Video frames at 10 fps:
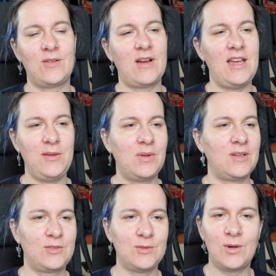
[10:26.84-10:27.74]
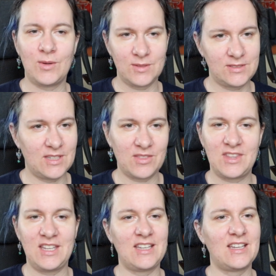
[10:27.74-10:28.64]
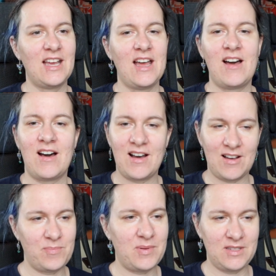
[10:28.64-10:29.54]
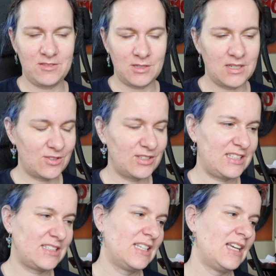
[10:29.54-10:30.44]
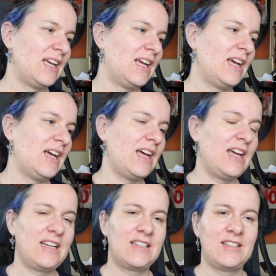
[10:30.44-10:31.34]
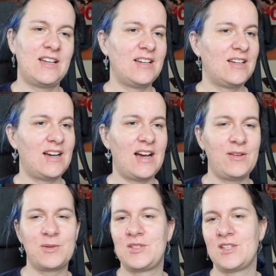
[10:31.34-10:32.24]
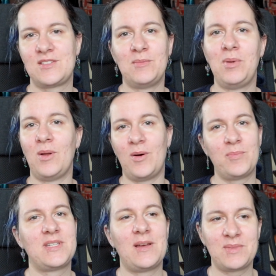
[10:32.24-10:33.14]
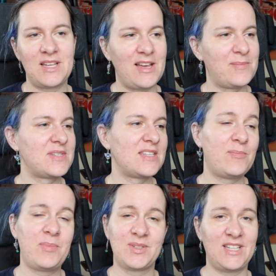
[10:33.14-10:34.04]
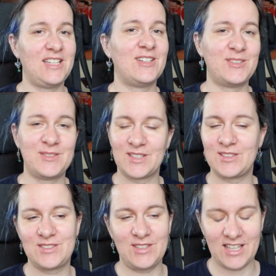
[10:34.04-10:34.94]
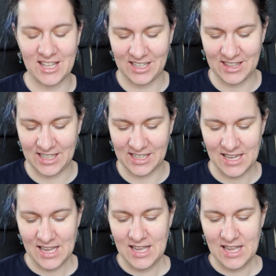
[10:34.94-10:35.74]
able to hold something up and work on it. And I was just a blob sometimes, a potato, not doing anything.